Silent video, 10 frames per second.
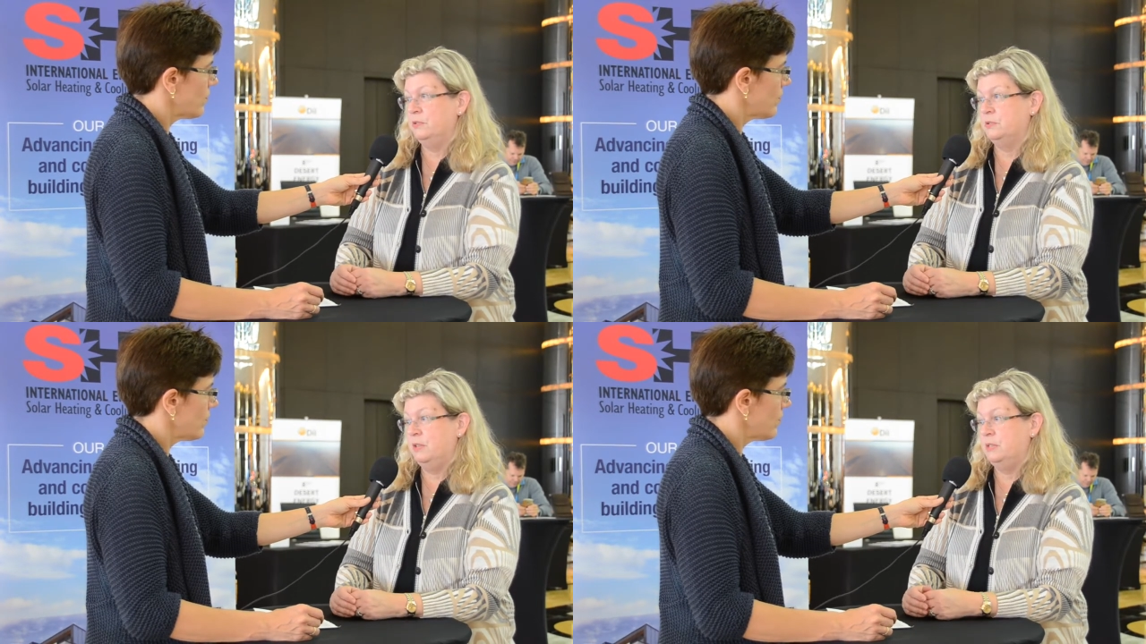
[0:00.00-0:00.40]

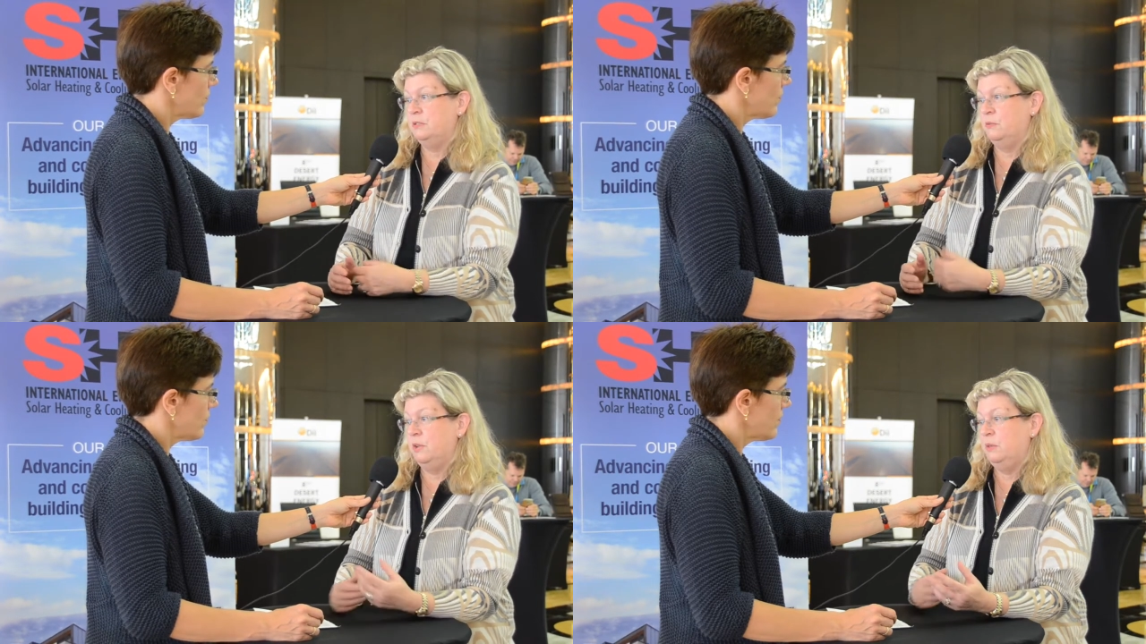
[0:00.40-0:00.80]
Speaker 1: So
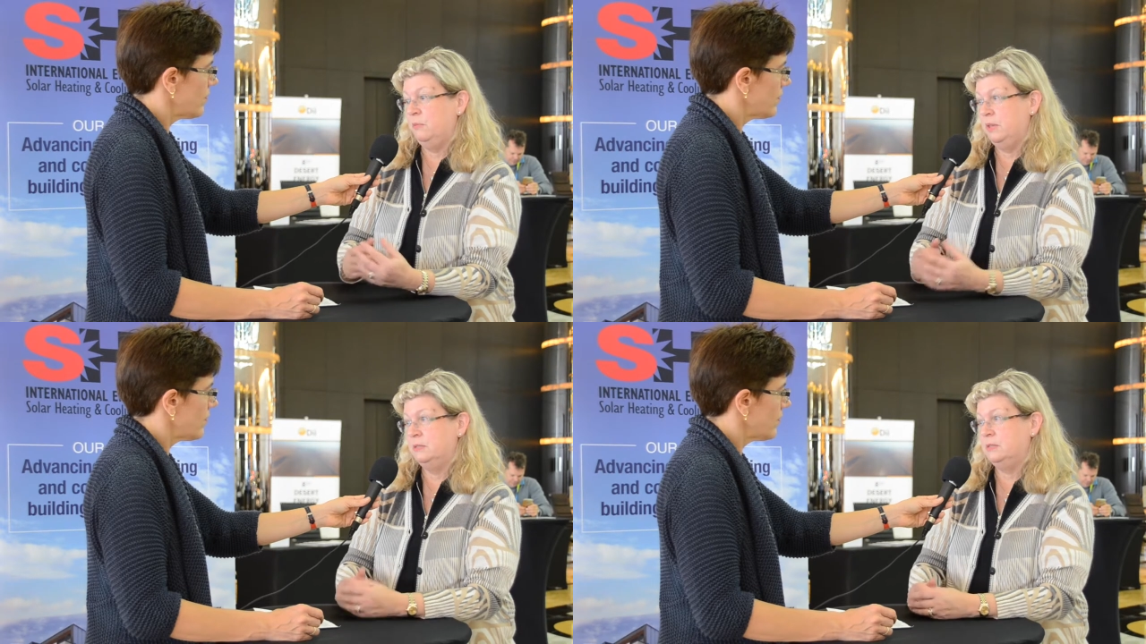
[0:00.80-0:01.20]
it's a
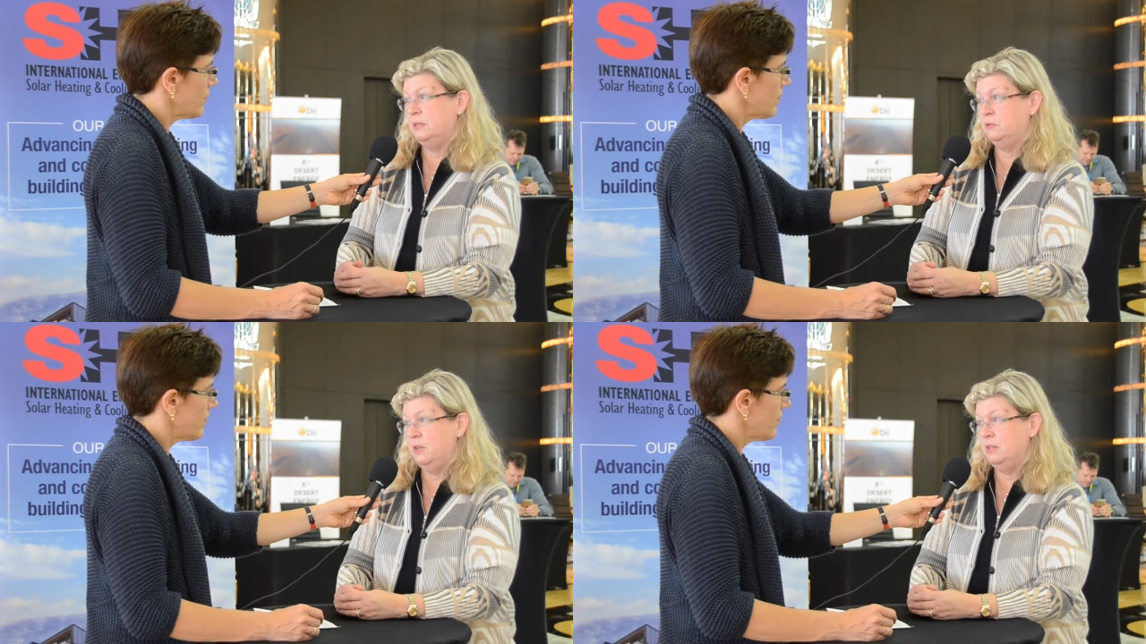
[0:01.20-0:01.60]
win-win
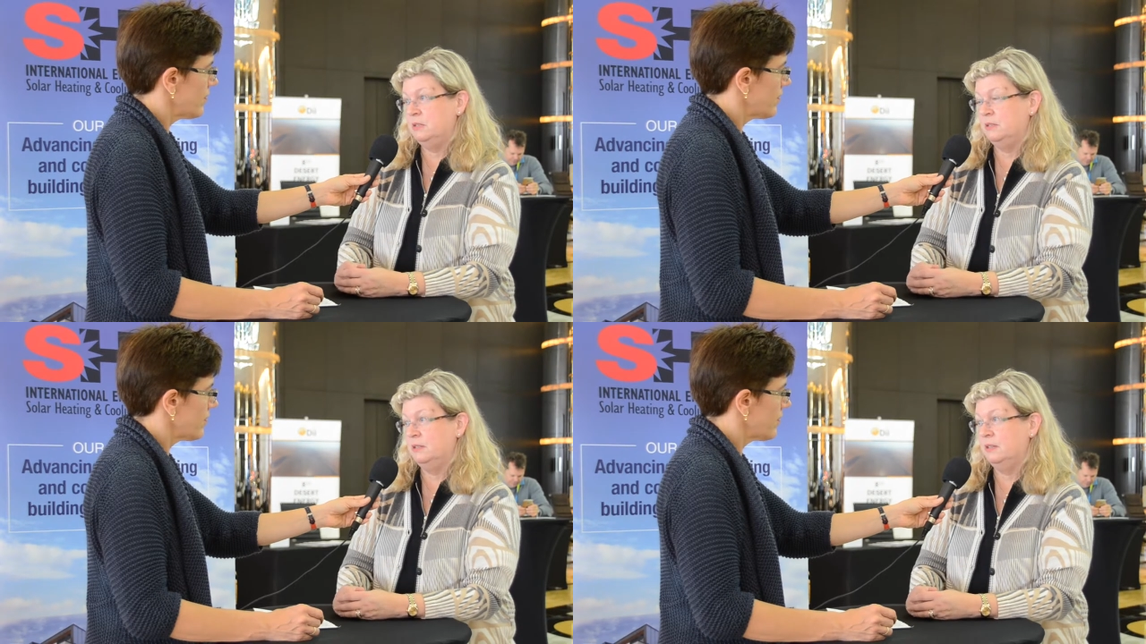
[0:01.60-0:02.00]

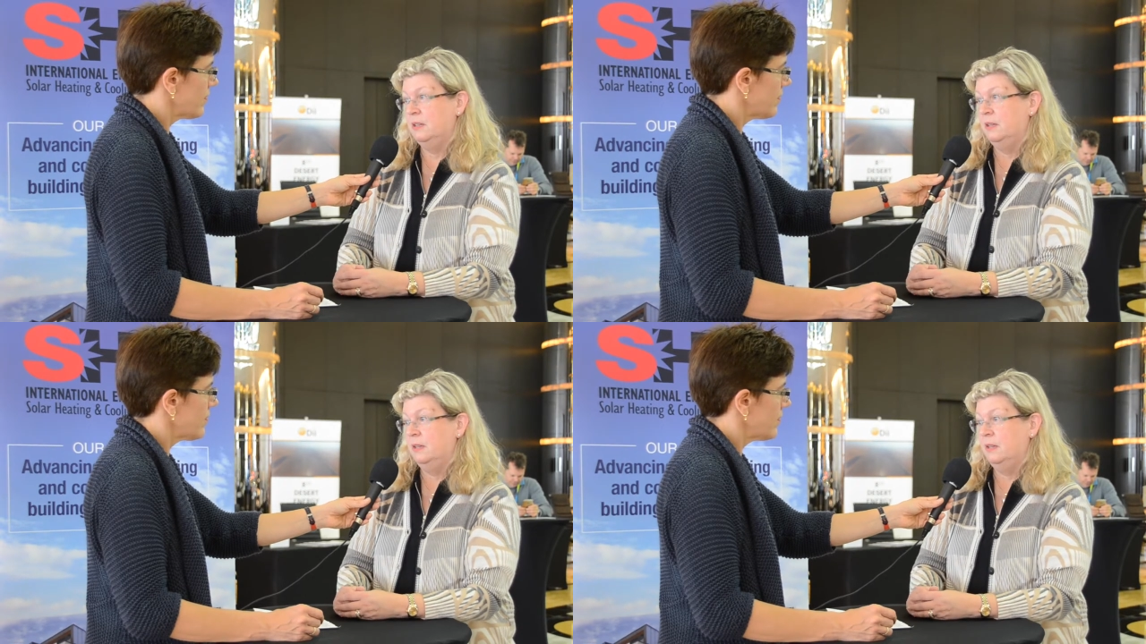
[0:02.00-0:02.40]
situation.
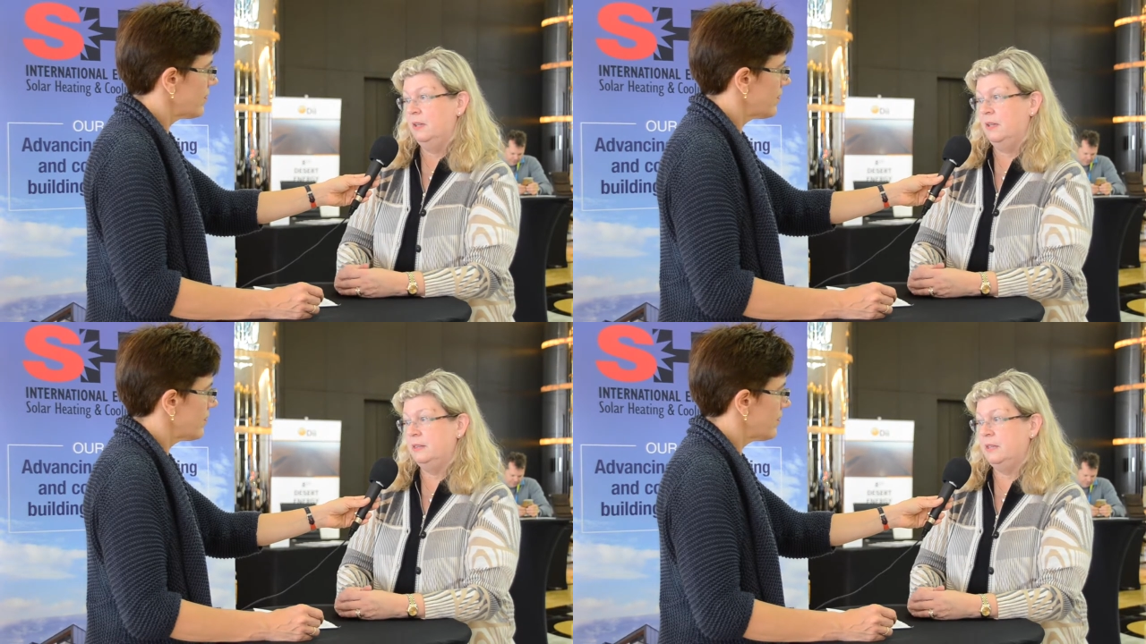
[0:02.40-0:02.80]
And